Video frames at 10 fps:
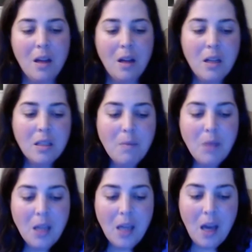
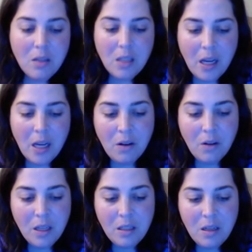Something else I
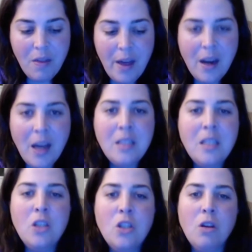noticed that I
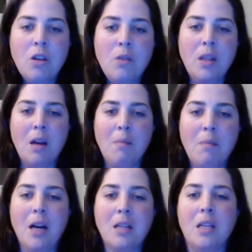didn't show you in the
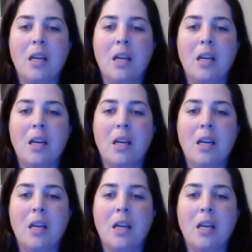unboxing.